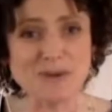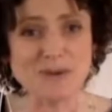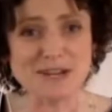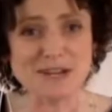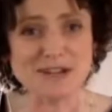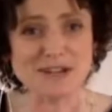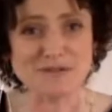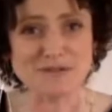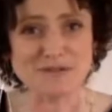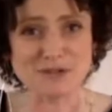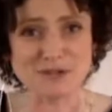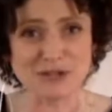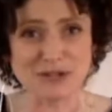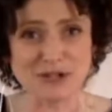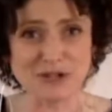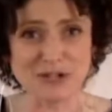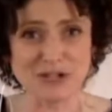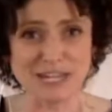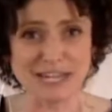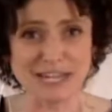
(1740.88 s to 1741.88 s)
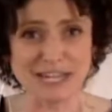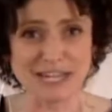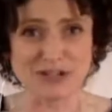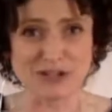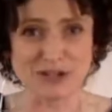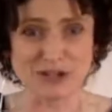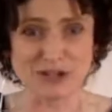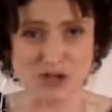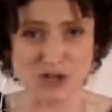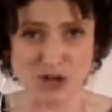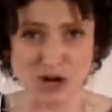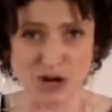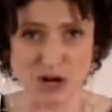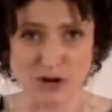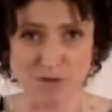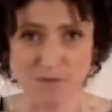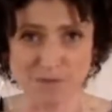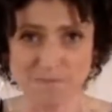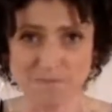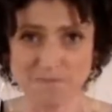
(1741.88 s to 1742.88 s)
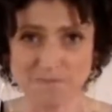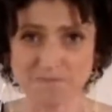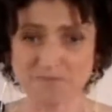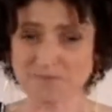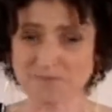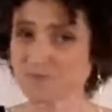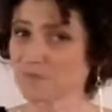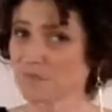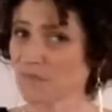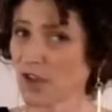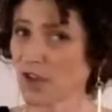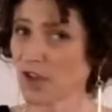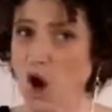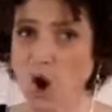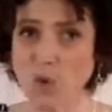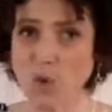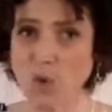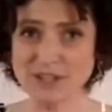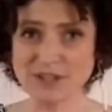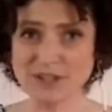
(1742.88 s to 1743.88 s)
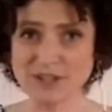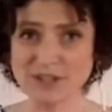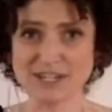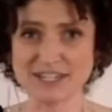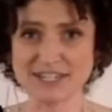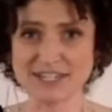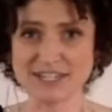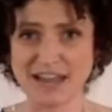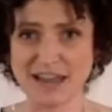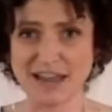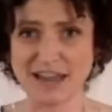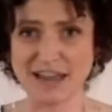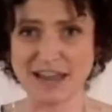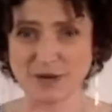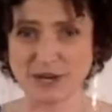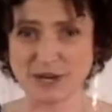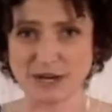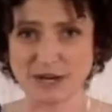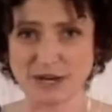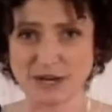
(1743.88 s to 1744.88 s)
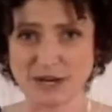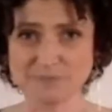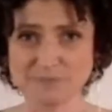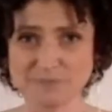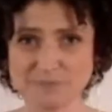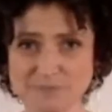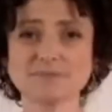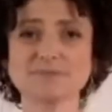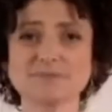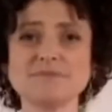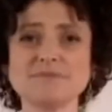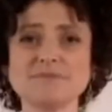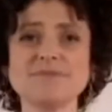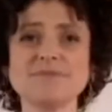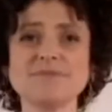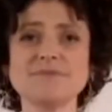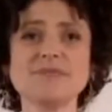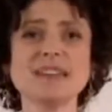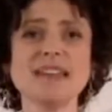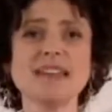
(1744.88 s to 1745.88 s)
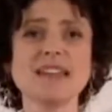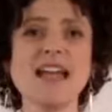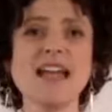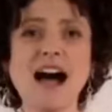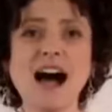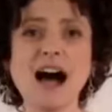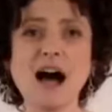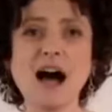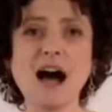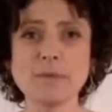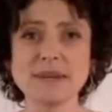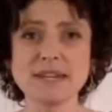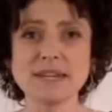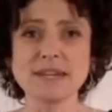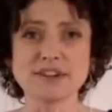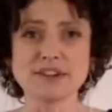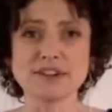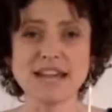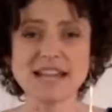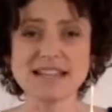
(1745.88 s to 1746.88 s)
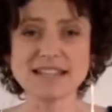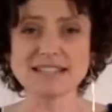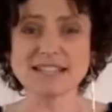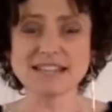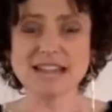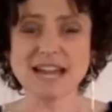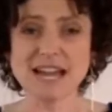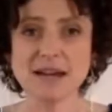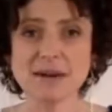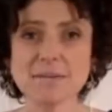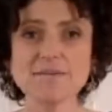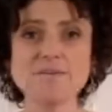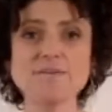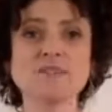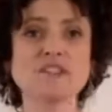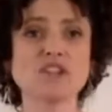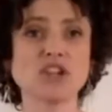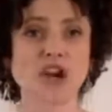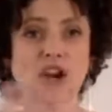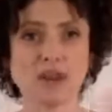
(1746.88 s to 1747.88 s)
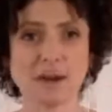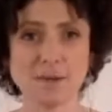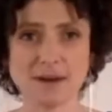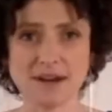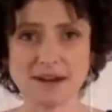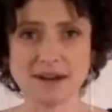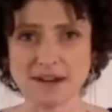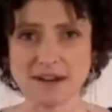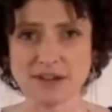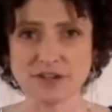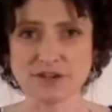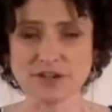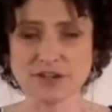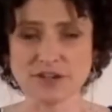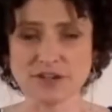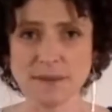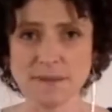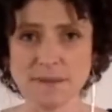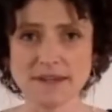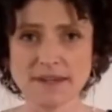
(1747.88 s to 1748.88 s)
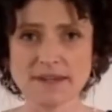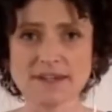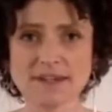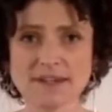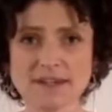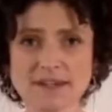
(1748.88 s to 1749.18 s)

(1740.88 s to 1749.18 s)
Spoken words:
much for tuning into the show. Always great to have you here. I'll be here next time talking about another topic.